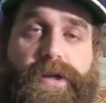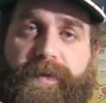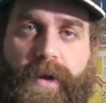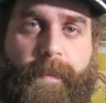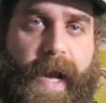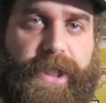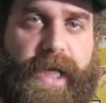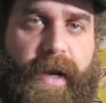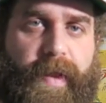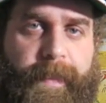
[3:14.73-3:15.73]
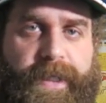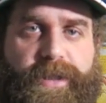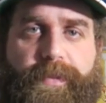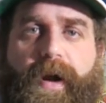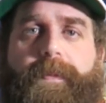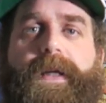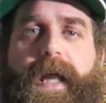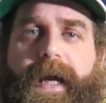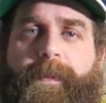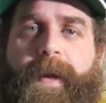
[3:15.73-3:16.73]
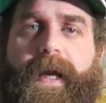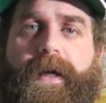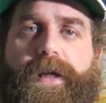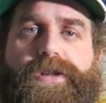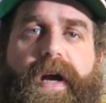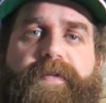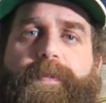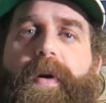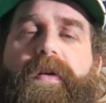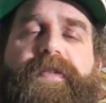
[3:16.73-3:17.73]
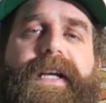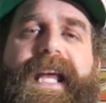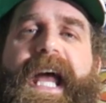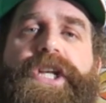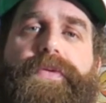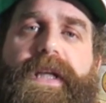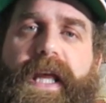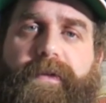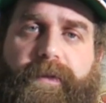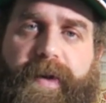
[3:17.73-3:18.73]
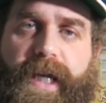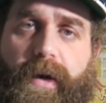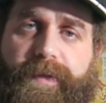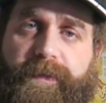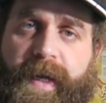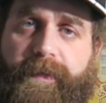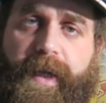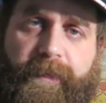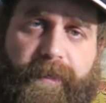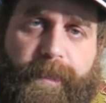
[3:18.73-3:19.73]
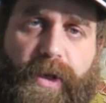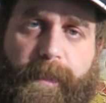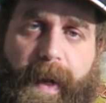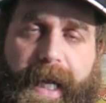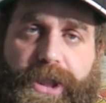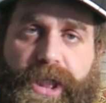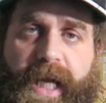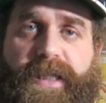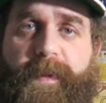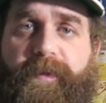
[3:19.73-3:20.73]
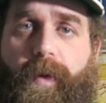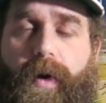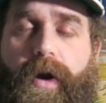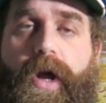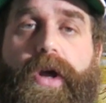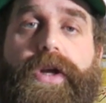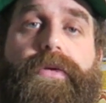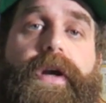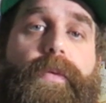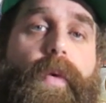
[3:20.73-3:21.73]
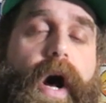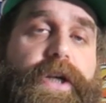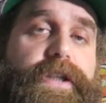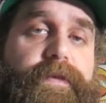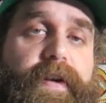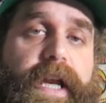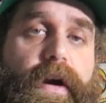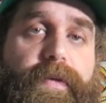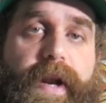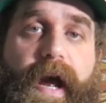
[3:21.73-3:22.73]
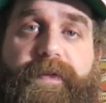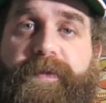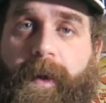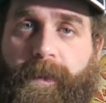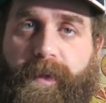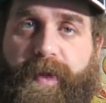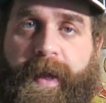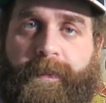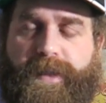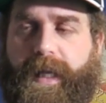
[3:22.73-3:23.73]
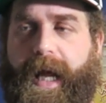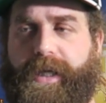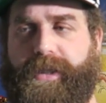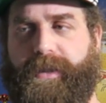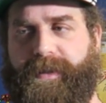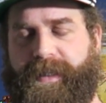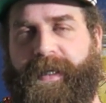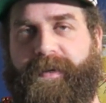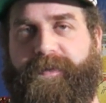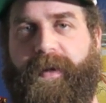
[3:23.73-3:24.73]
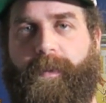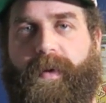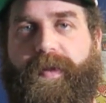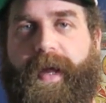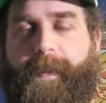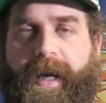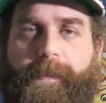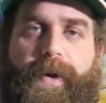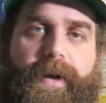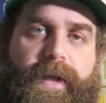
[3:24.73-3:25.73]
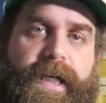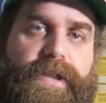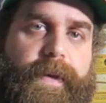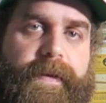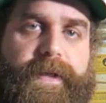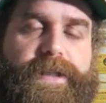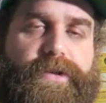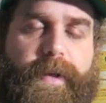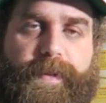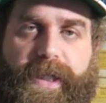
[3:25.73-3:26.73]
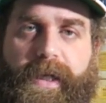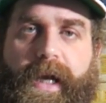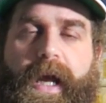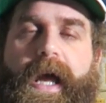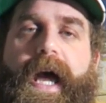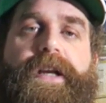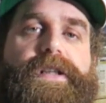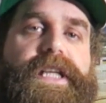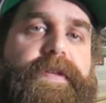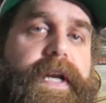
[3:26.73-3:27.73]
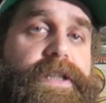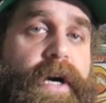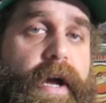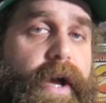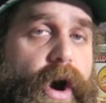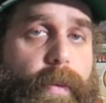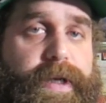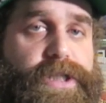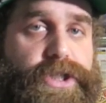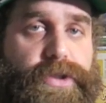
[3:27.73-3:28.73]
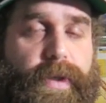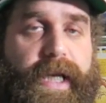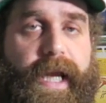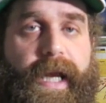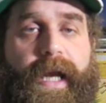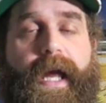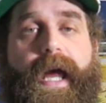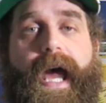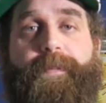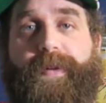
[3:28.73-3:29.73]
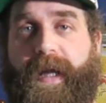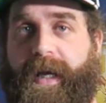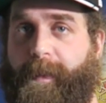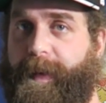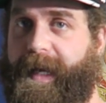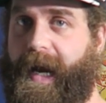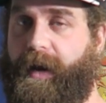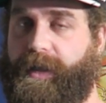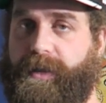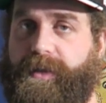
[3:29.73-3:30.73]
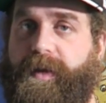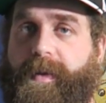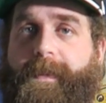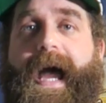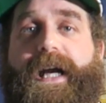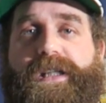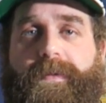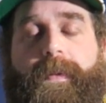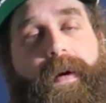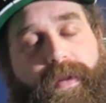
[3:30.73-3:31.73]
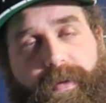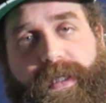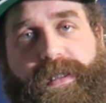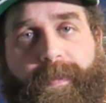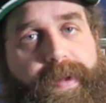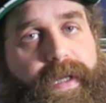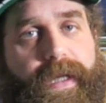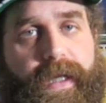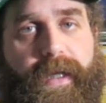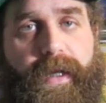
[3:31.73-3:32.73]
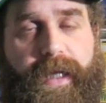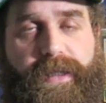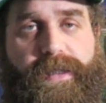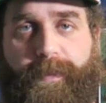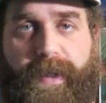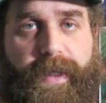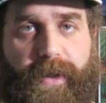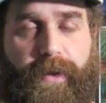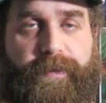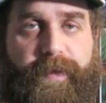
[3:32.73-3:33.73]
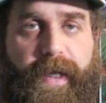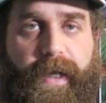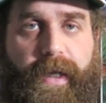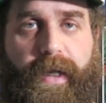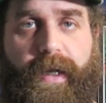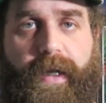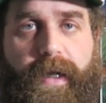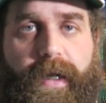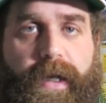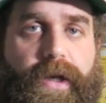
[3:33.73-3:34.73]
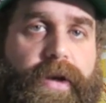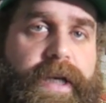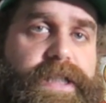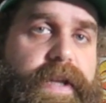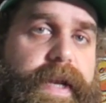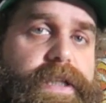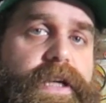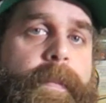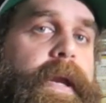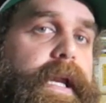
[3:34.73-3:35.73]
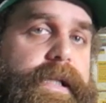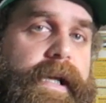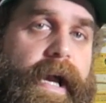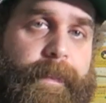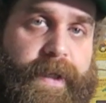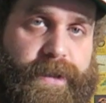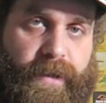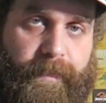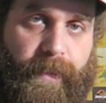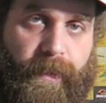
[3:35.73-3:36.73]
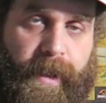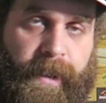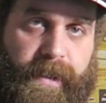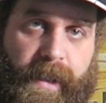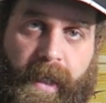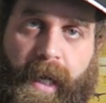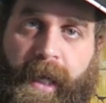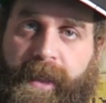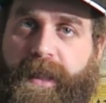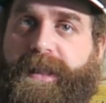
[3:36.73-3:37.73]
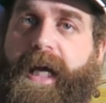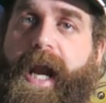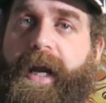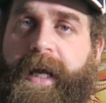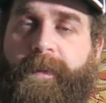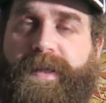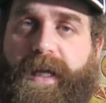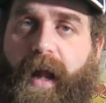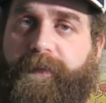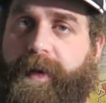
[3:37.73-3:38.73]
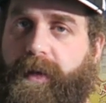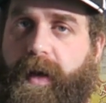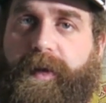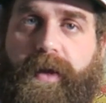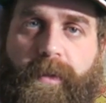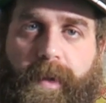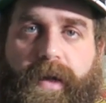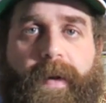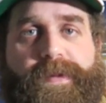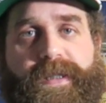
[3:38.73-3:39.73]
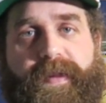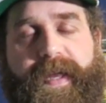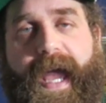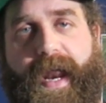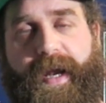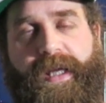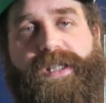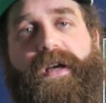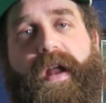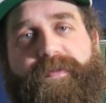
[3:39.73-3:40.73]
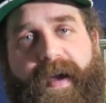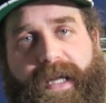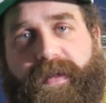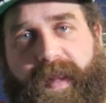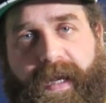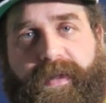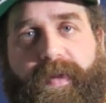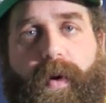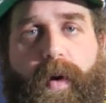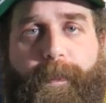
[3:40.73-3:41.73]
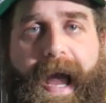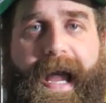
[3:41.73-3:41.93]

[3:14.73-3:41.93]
So if you're on my channel, that means you probably like me. So I have the perfect entry-level video. If you've never given PewDiePie a chance before, you can watch the video that I filmed with him, / didn't film with him. I'm going to put a link to it in the description. And you'll see that he's not always shrieking and playing up a character to the maximum. Although he's completely goofy, you're going to see that his comedic timing is on point, and he does the editing himself, and a lot of the humor comes into the editing, so you got to factor that into the whole